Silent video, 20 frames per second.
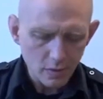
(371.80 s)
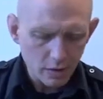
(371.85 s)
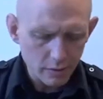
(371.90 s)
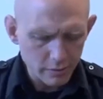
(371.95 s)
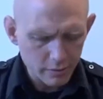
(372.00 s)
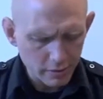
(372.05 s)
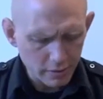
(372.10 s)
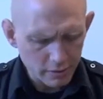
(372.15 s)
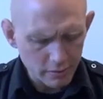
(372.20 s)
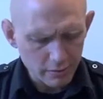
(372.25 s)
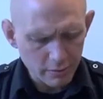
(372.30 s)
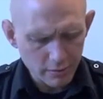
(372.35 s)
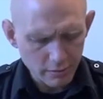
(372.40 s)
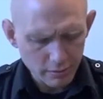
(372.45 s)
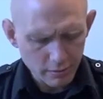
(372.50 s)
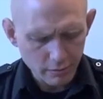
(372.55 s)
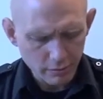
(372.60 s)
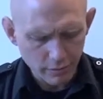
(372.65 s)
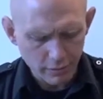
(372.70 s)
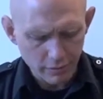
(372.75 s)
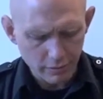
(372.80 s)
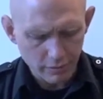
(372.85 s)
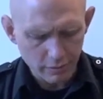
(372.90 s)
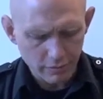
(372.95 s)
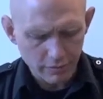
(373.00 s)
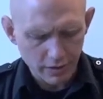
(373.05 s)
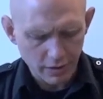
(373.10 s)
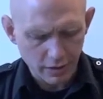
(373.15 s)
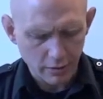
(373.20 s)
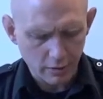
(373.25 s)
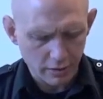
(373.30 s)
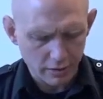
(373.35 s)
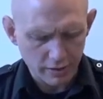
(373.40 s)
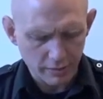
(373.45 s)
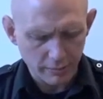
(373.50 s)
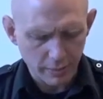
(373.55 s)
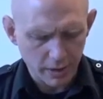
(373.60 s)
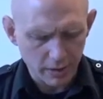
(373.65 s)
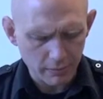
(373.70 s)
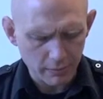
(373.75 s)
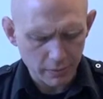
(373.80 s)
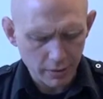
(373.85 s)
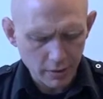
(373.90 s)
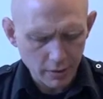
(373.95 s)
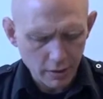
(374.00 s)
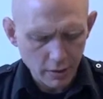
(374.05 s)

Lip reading: is when you take a look at the pump,